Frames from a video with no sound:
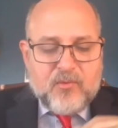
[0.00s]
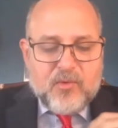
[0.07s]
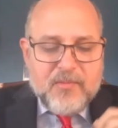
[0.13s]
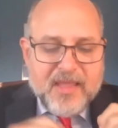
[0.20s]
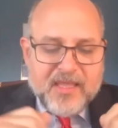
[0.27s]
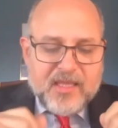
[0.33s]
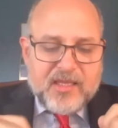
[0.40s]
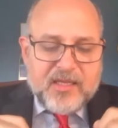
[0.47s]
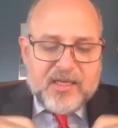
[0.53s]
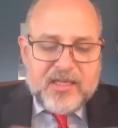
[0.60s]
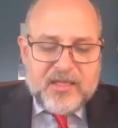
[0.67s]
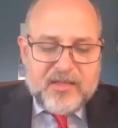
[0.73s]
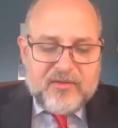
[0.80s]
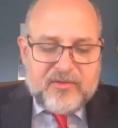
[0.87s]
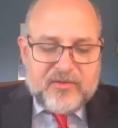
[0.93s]
We're making it
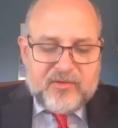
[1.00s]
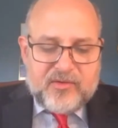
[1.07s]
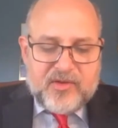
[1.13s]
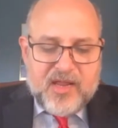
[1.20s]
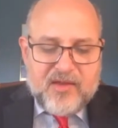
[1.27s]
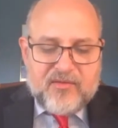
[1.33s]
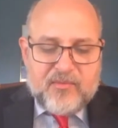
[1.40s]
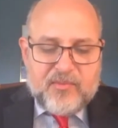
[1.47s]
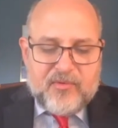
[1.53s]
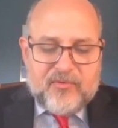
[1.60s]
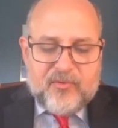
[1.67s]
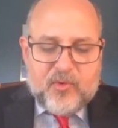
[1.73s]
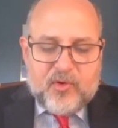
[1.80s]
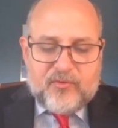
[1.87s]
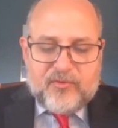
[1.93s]
easier than ever
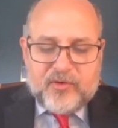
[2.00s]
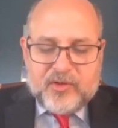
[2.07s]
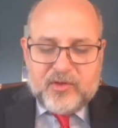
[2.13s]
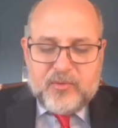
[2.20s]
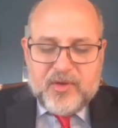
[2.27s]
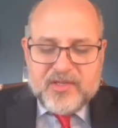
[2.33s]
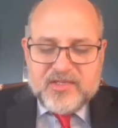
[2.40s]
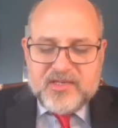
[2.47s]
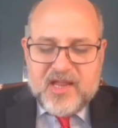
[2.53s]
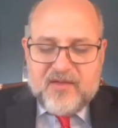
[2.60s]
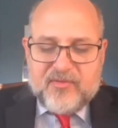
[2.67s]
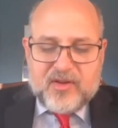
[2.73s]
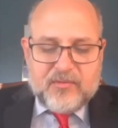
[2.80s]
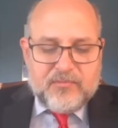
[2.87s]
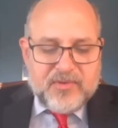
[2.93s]
before for US and
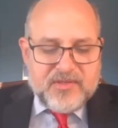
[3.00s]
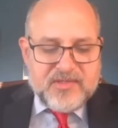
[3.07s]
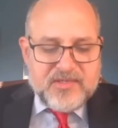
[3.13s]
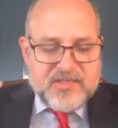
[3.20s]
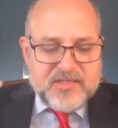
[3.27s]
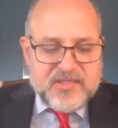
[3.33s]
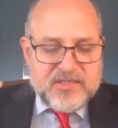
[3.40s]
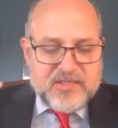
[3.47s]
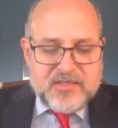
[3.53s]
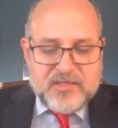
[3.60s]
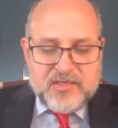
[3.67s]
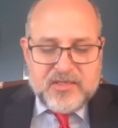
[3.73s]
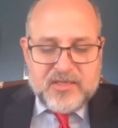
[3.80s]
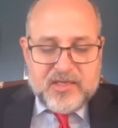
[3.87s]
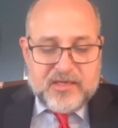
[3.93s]
African businesses
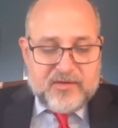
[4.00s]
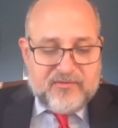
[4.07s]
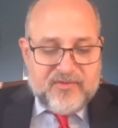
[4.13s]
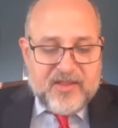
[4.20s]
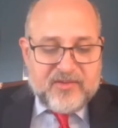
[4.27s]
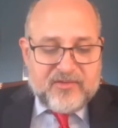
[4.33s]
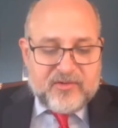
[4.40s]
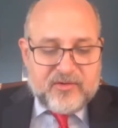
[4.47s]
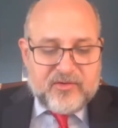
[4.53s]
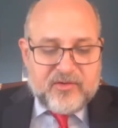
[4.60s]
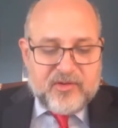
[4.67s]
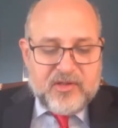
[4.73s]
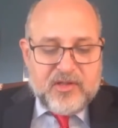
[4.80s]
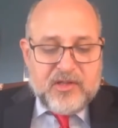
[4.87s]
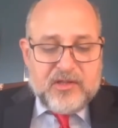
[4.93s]
and
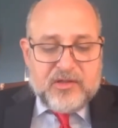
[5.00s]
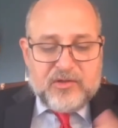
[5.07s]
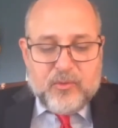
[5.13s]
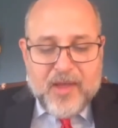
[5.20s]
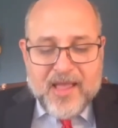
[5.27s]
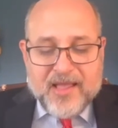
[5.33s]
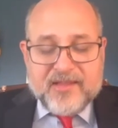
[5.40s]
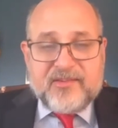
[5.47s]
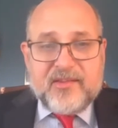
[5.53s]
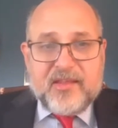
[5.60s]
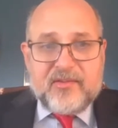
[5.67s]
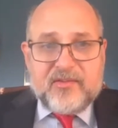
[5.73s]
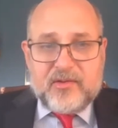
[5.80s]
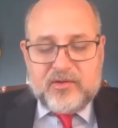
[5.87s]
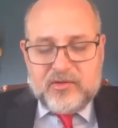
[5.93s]
investors to
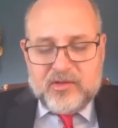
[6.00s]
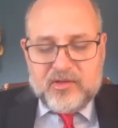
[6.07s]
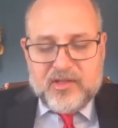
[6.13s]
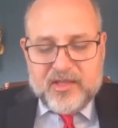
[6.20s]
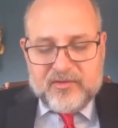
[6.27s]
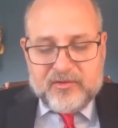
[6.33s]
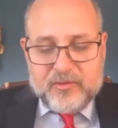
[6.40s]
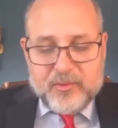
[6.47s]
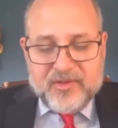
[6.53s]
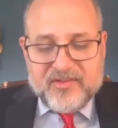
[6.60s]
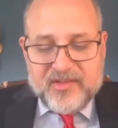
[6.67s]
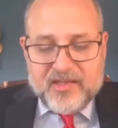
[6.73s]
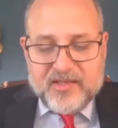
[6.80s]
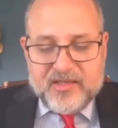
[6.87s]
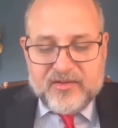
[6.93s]
access and utilize
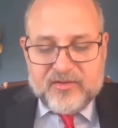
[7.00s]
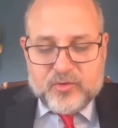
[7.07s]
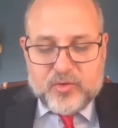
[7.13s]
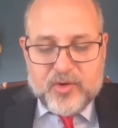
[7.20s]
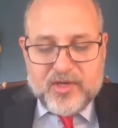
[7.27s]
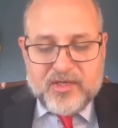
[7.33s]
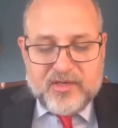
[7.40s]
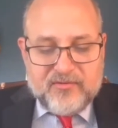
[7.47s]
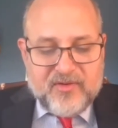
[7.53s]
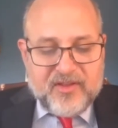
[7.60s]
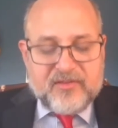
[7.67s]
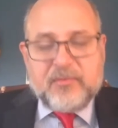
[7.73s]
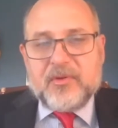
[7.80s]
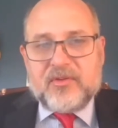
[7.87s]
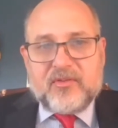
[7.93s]
USAID's trade and
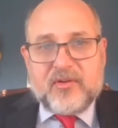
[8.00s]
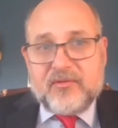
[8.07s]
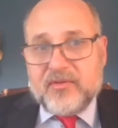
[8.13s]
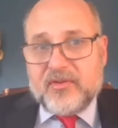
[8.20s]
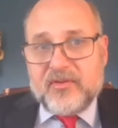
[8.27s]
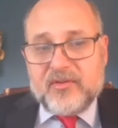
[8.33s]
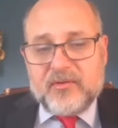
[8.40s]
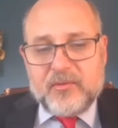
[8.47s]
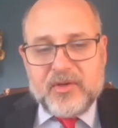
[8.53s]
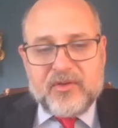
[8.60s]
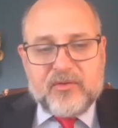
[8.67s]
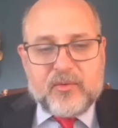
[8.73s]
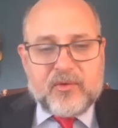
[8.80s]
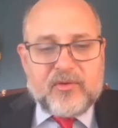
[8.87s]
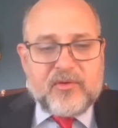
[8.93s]
investment services and
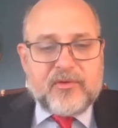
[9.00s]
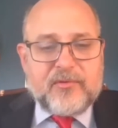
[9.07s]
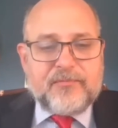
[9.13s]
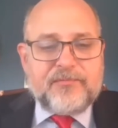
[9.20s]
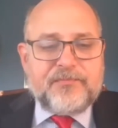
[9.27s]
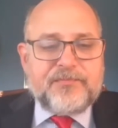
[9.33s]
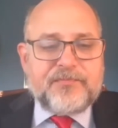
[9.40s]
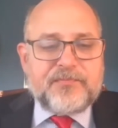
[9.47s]
resources.